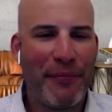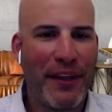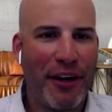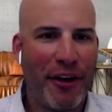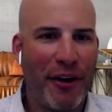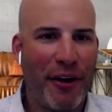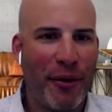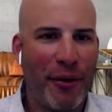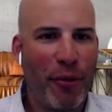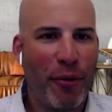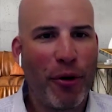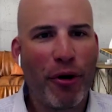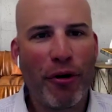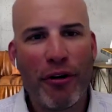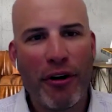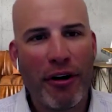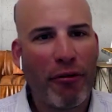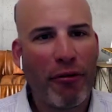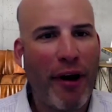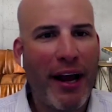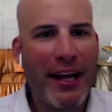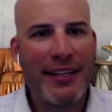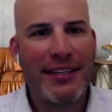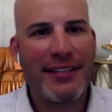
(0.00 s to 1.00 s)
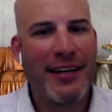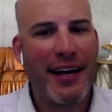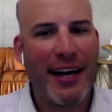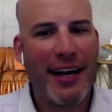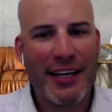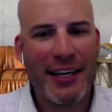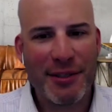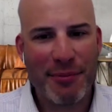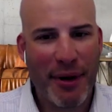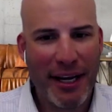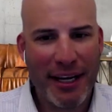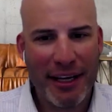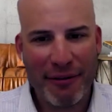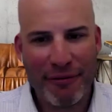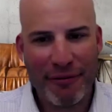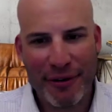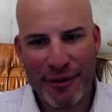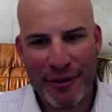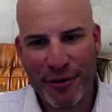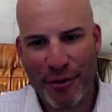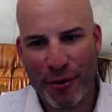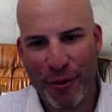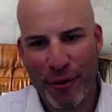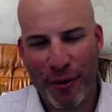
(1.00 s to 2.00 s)
in order to right size my
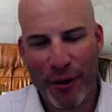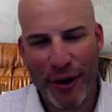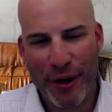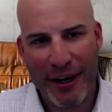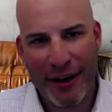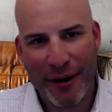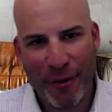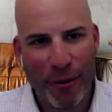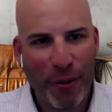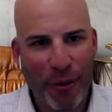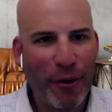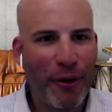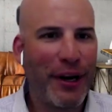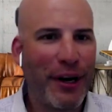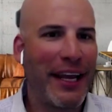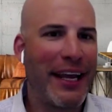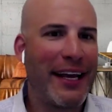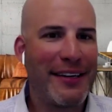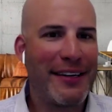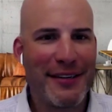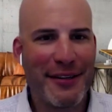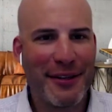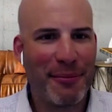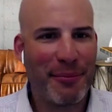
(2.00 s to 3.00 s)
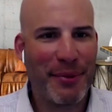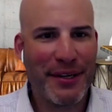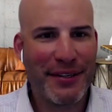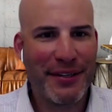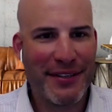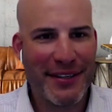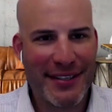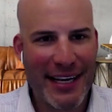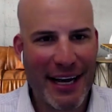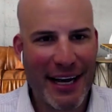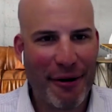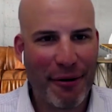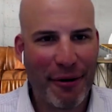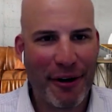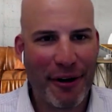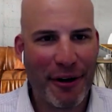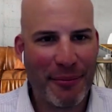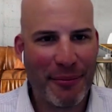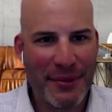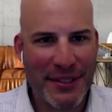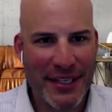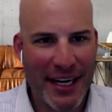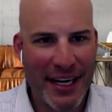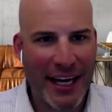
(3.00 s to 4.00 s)
inventory, in order to get to the business
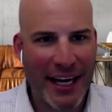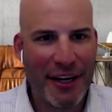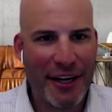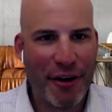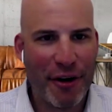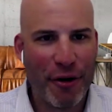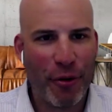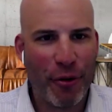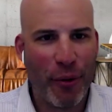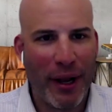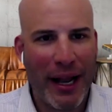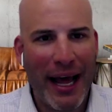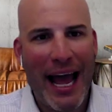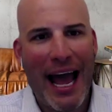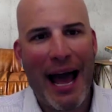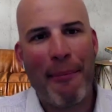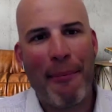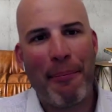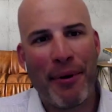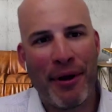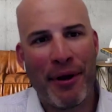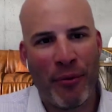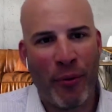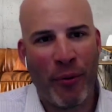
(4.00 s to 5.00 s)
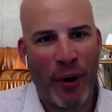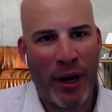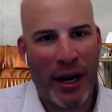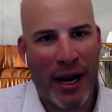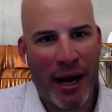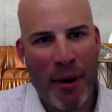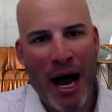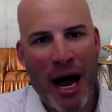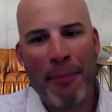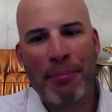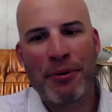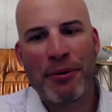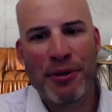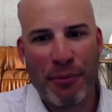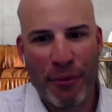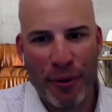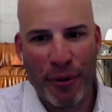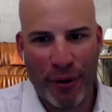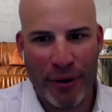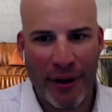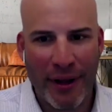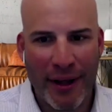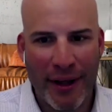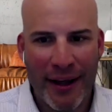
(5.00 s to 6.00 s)
outcomes that I know will happen when I'm
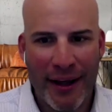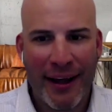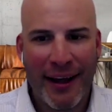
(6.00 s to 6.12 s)
optimal,